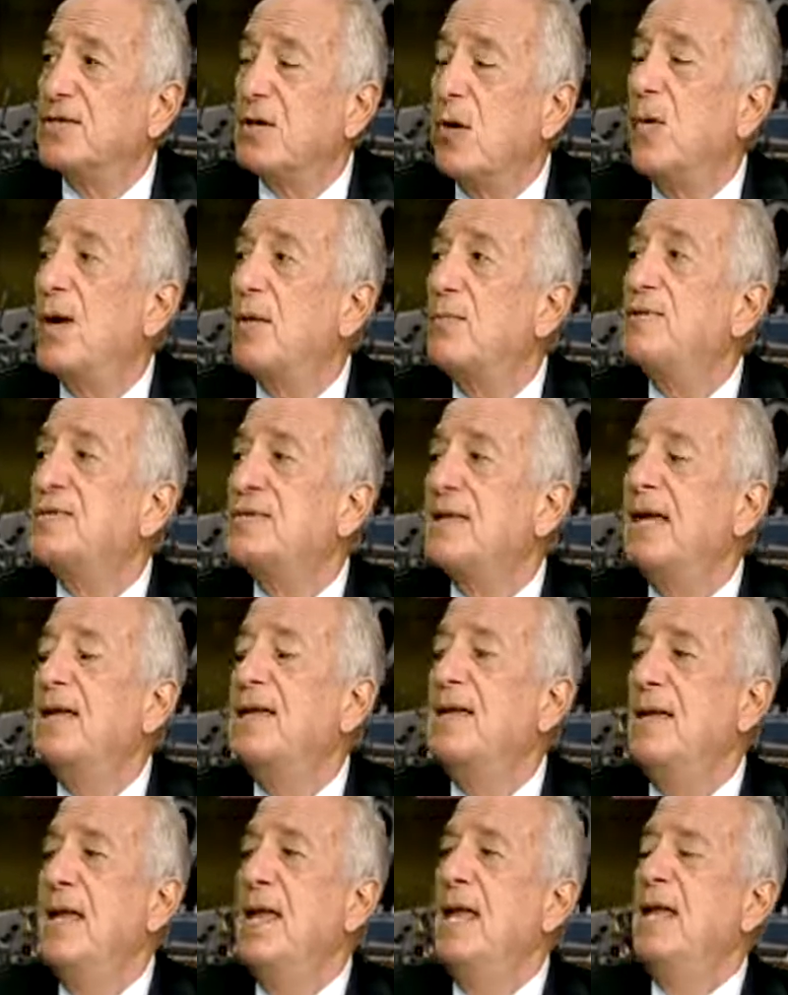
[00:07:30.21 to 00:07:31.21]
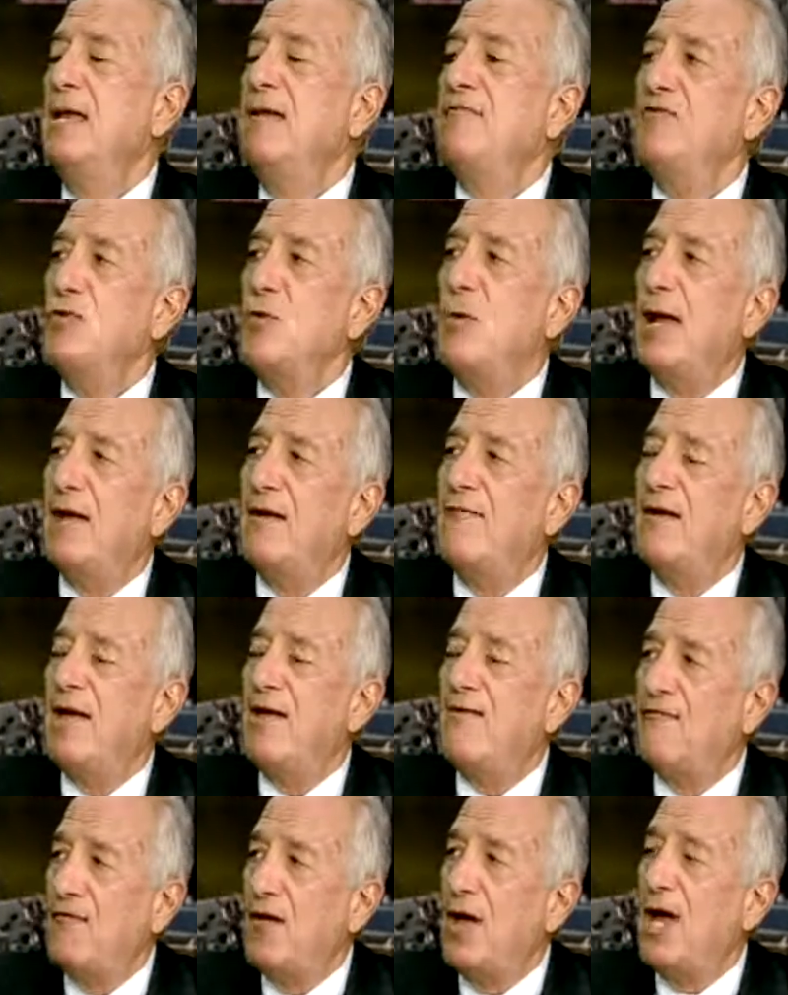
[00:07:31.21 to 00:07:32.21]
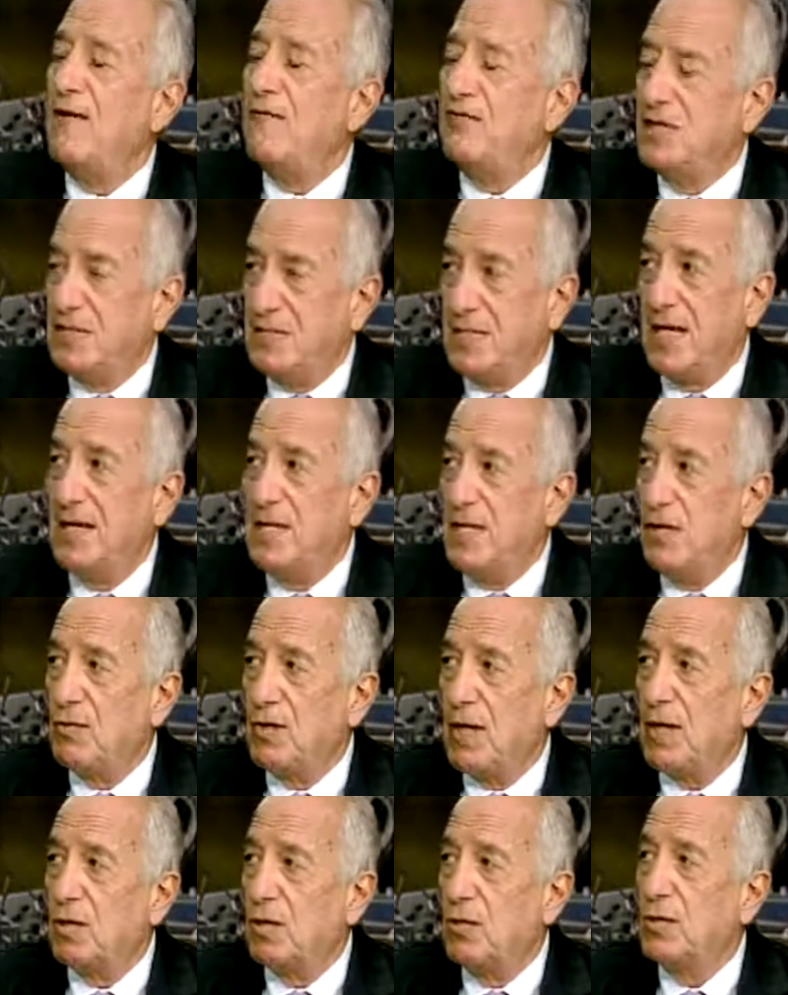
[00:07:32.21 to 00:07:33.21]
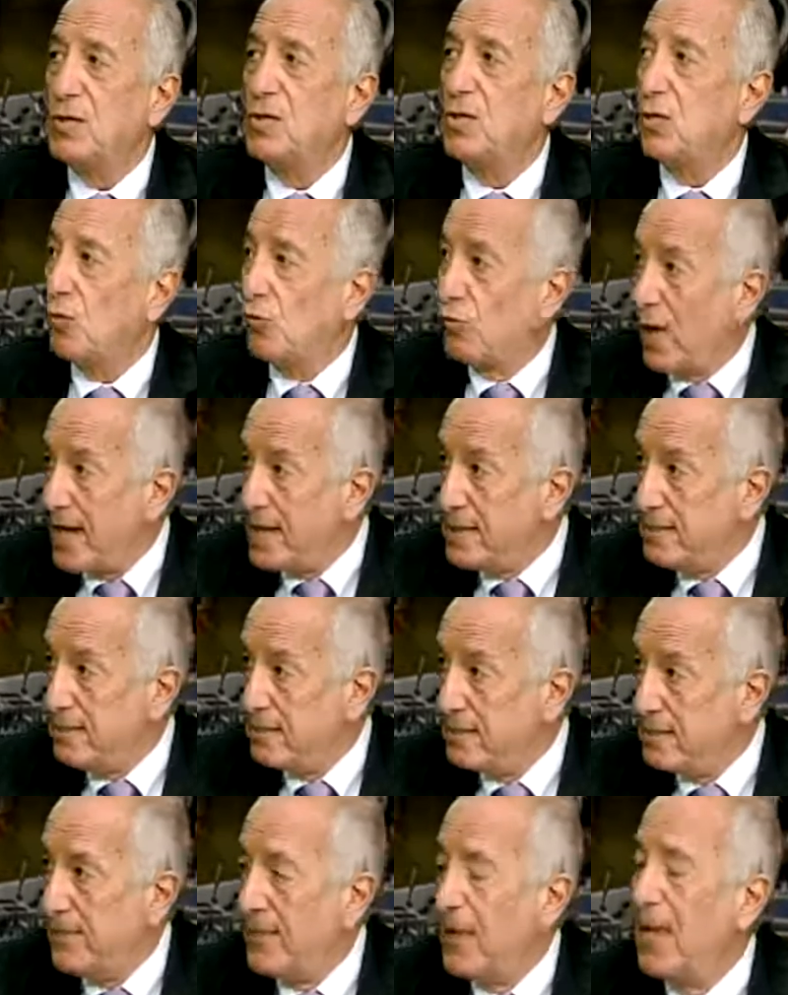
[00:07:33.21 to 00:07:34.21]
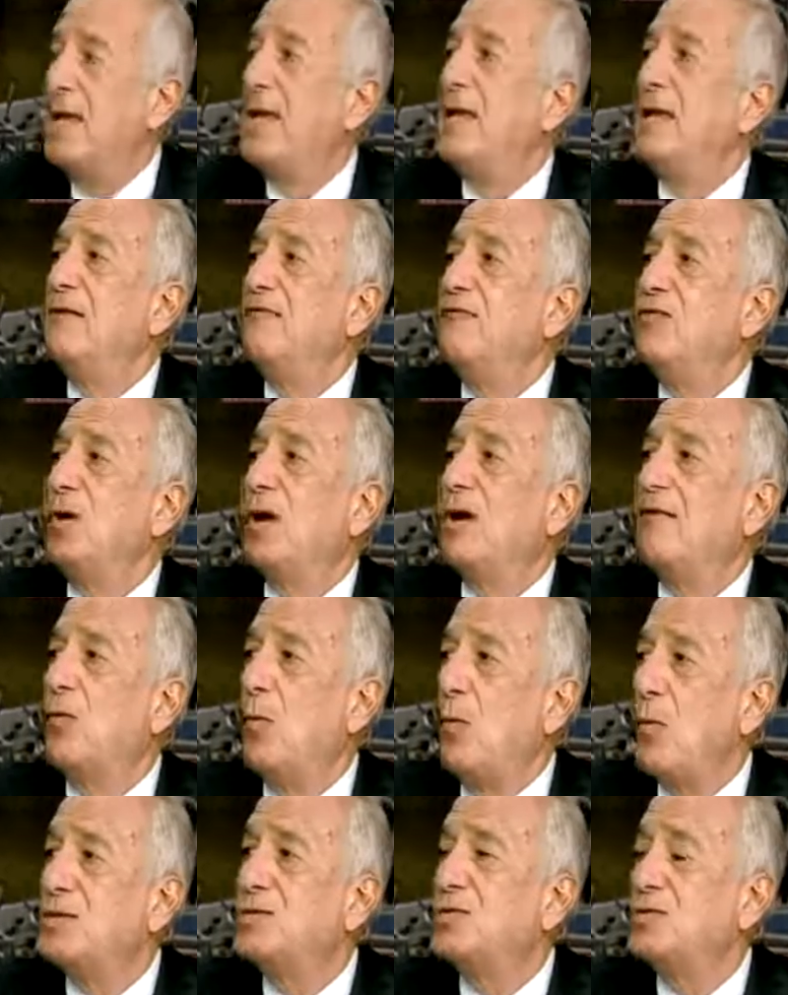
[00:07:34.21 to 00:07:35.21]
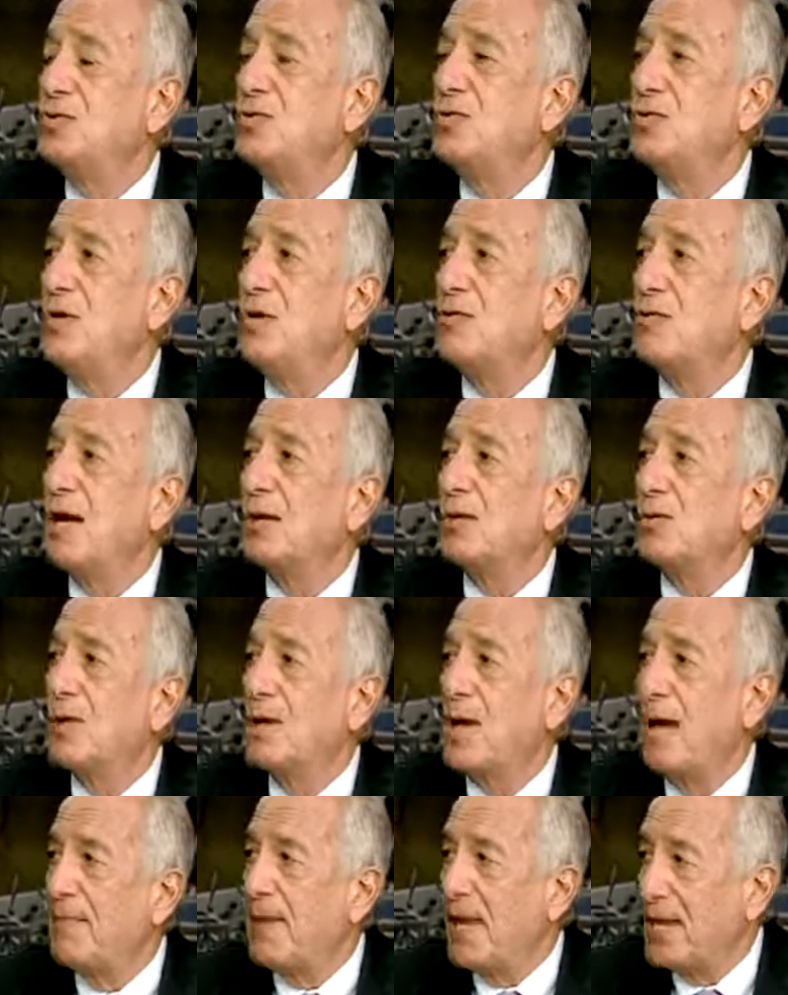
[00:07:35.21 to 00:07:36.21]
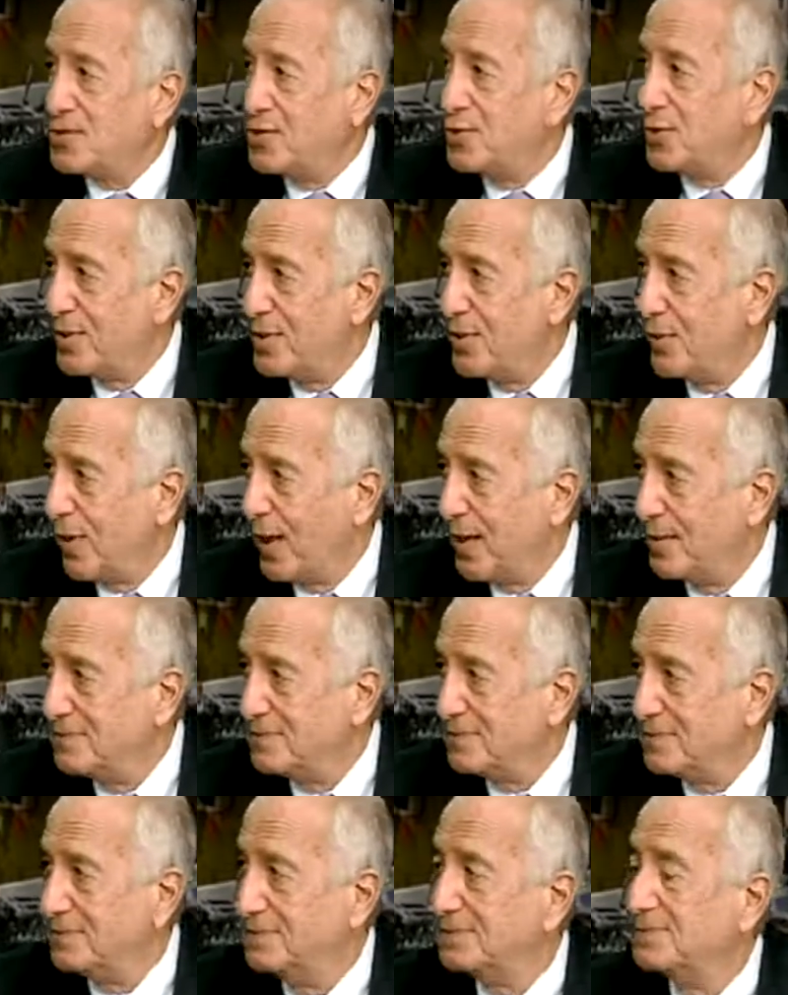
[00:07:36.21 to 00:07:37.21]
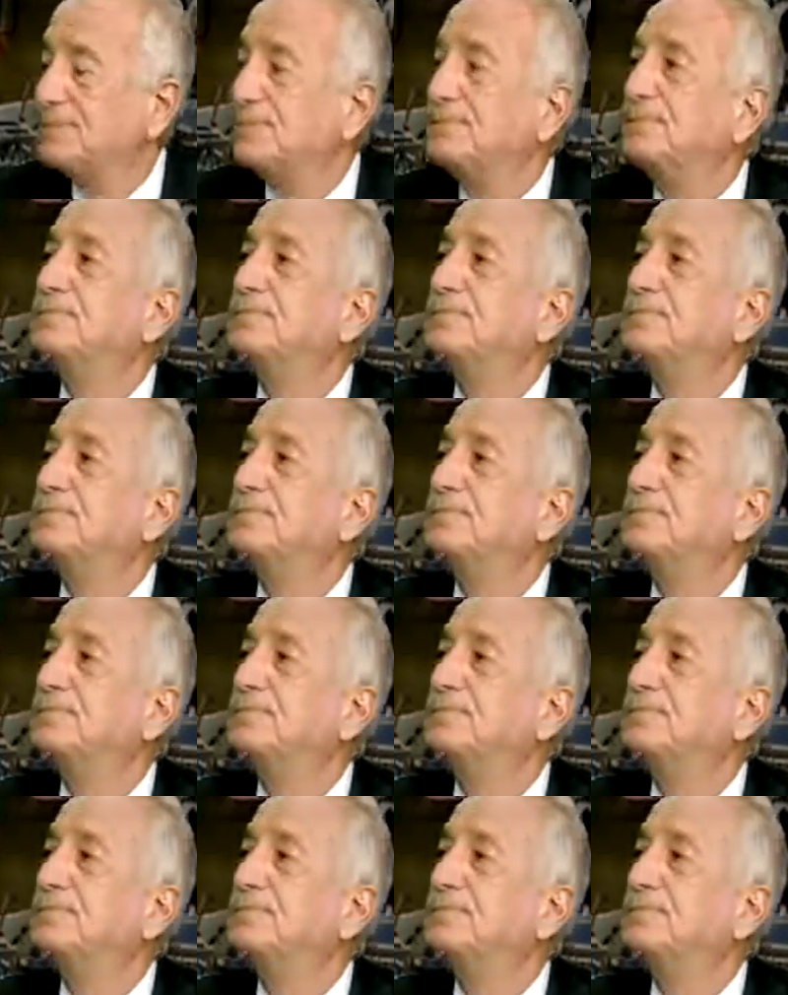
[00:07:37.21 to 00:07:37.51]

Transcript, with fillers: So I would say if you have a five to ten year outlook, you're right if you have a one to two year outlook, I'm not sure you're right. Okay,